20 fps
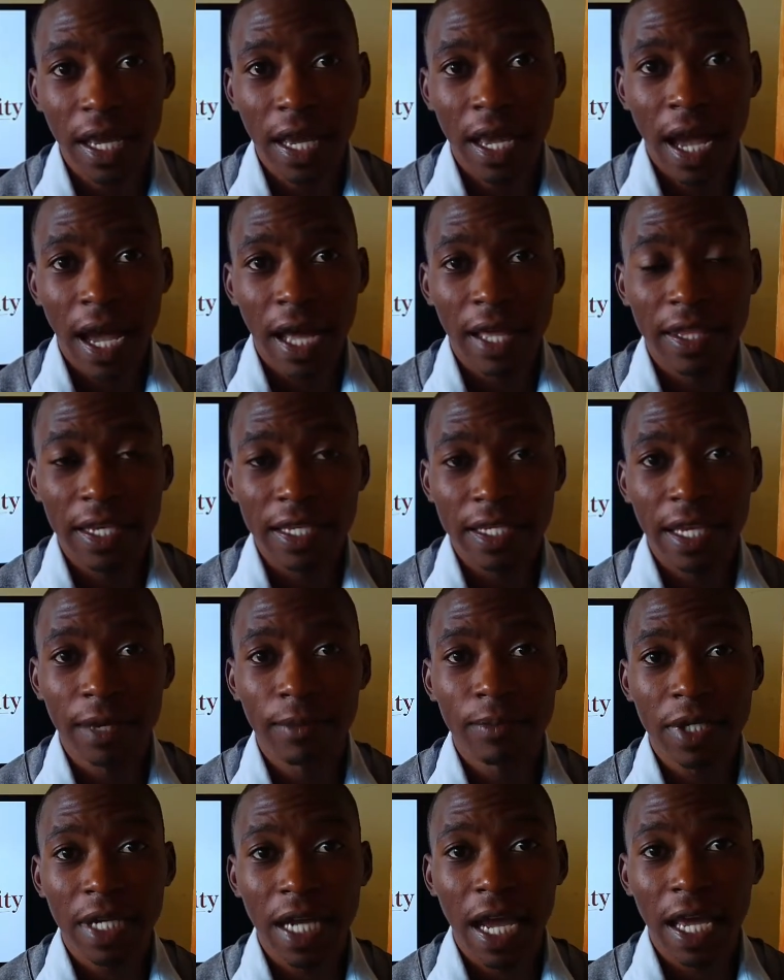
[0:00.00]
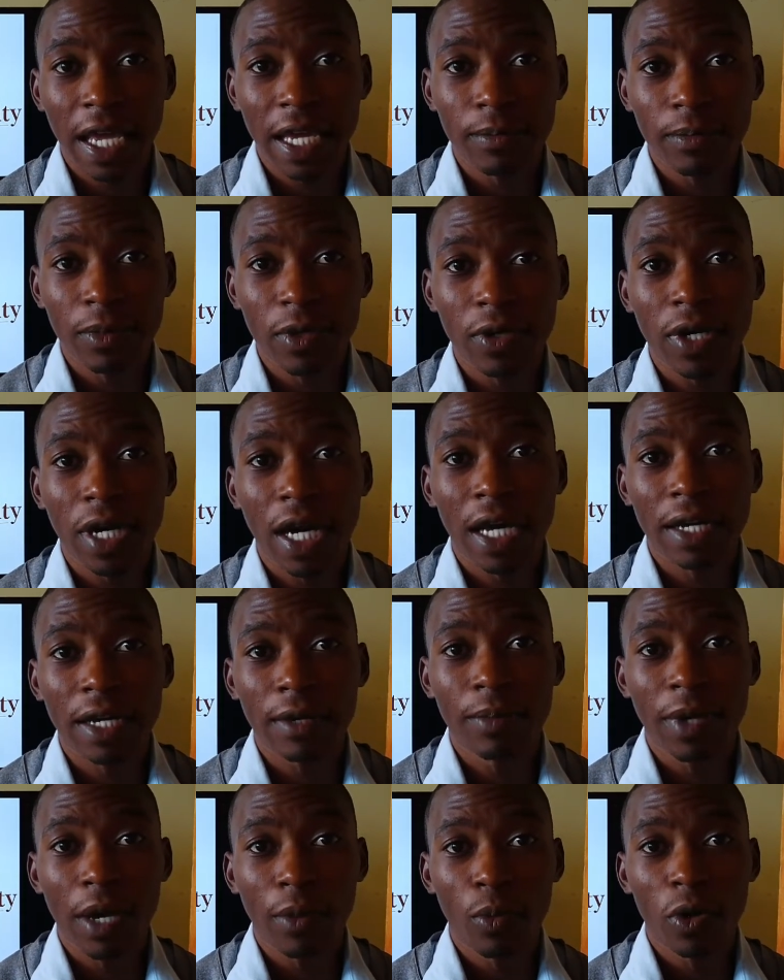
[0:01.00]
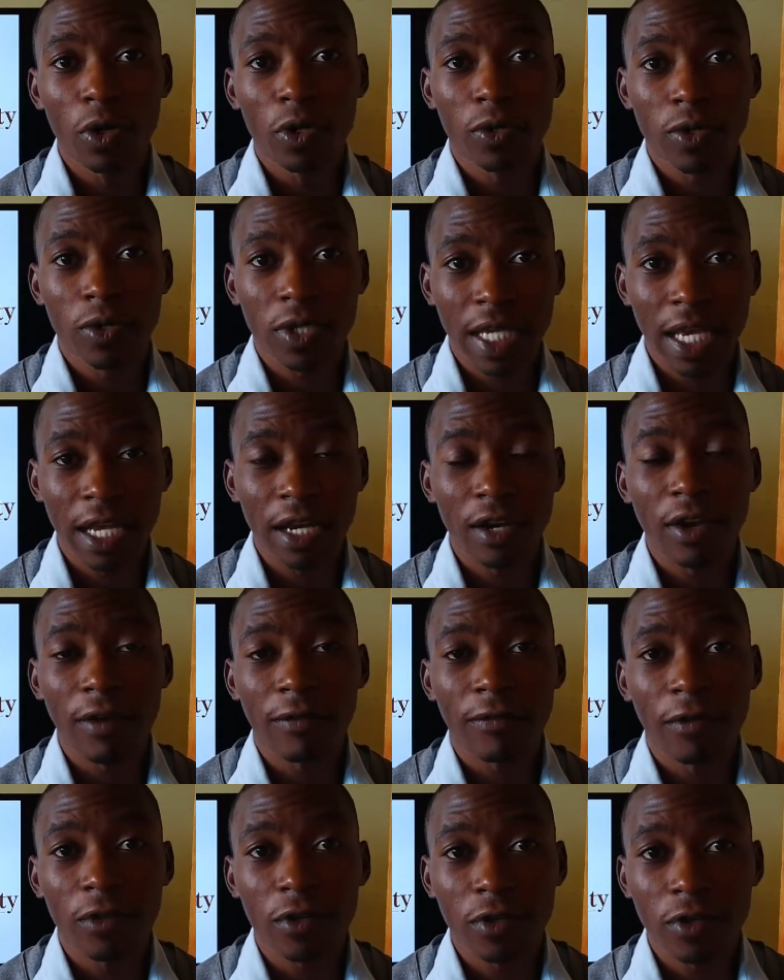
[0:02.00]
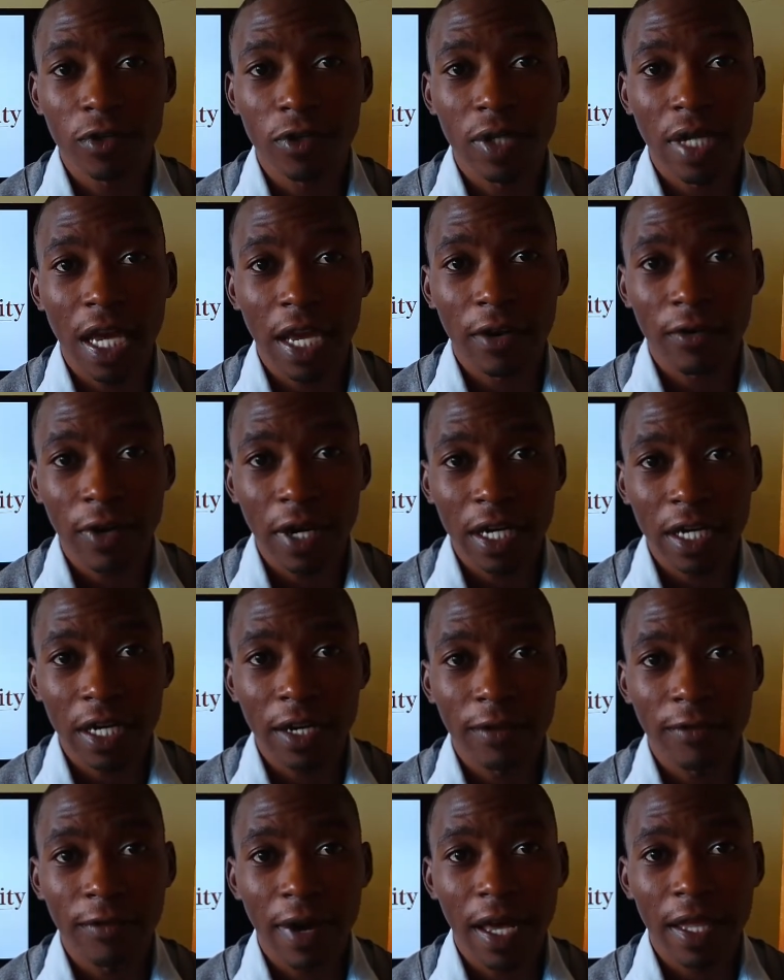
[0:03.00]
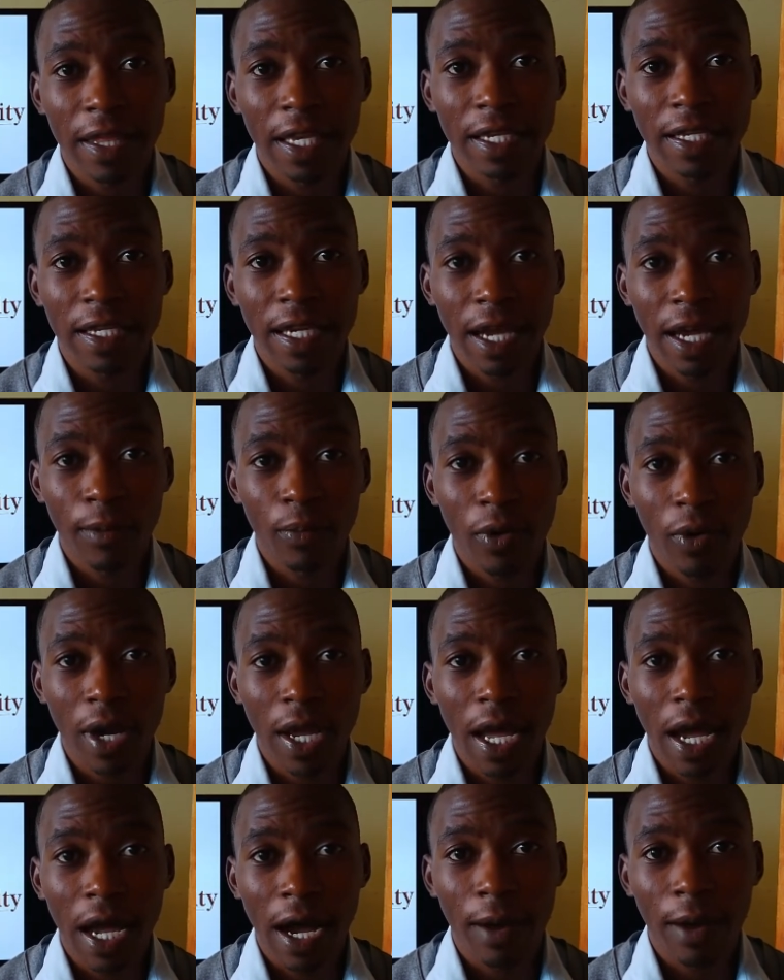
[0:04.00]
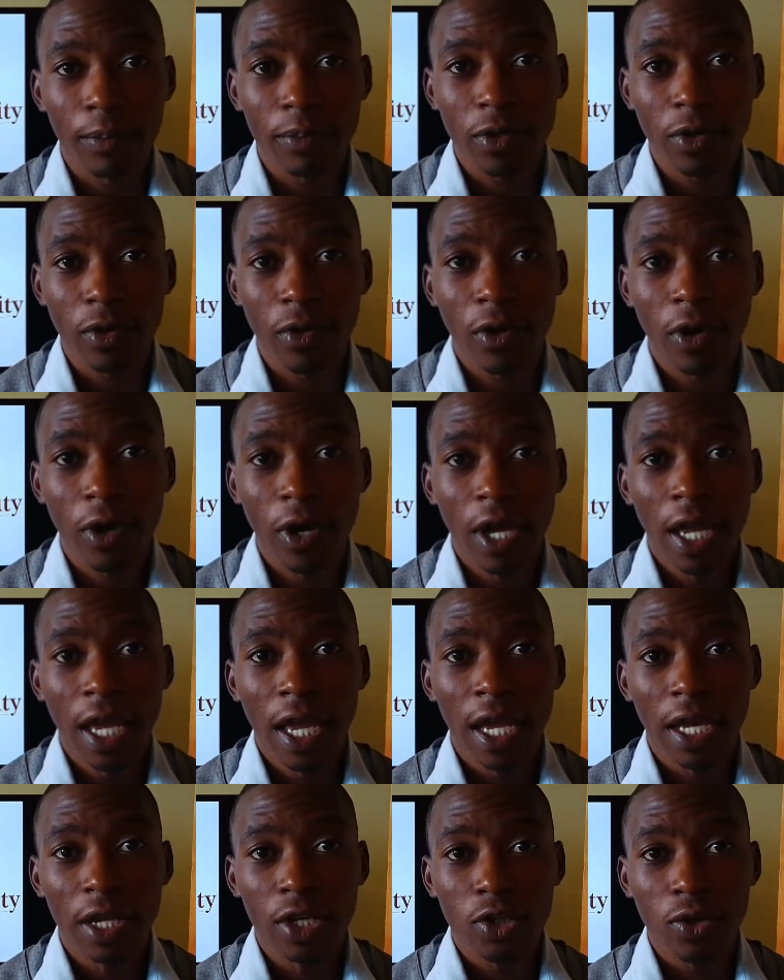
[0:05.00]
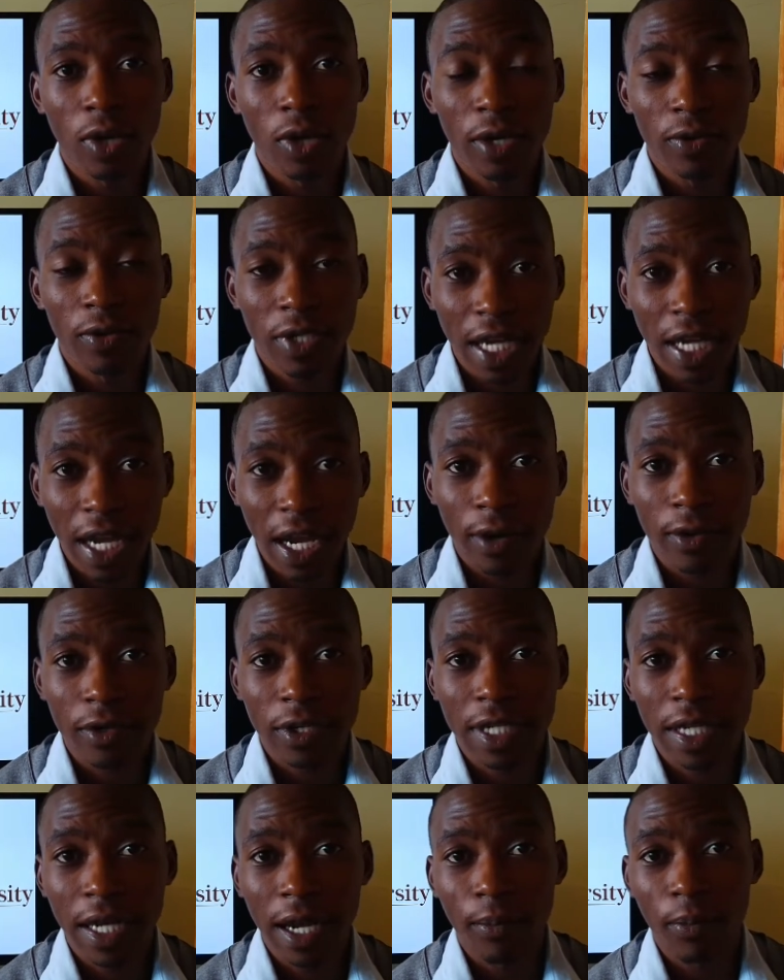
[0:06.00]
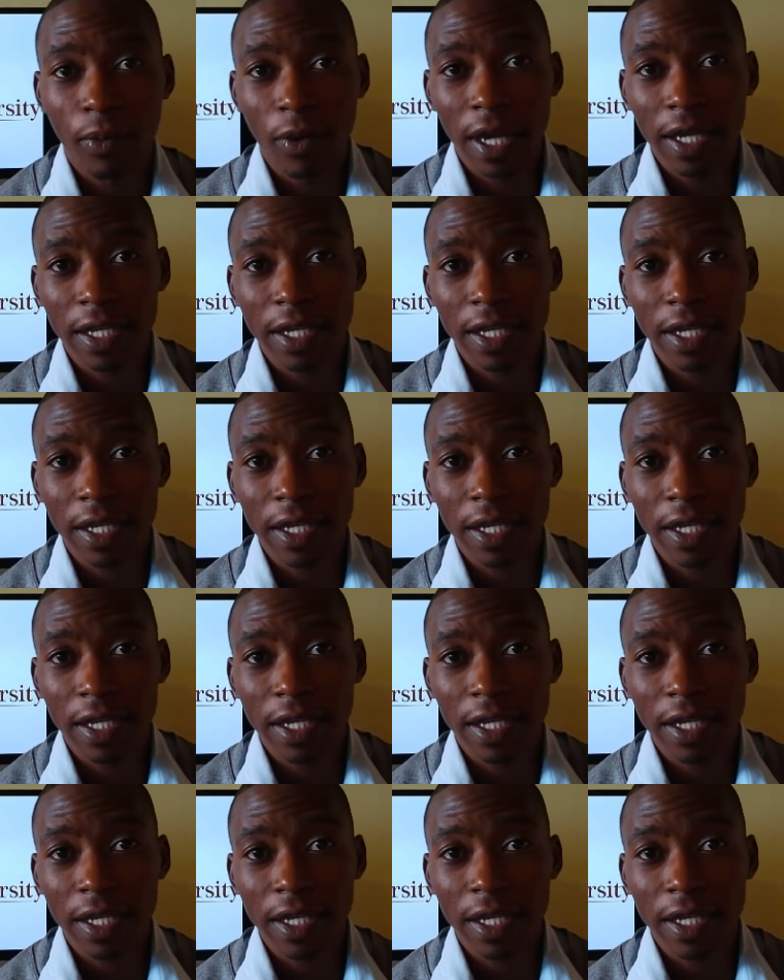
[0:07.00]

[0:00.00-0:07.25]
At the same time, you can be able to sell your photos directly via the Snapwire app. So ensure you check out Snapwire.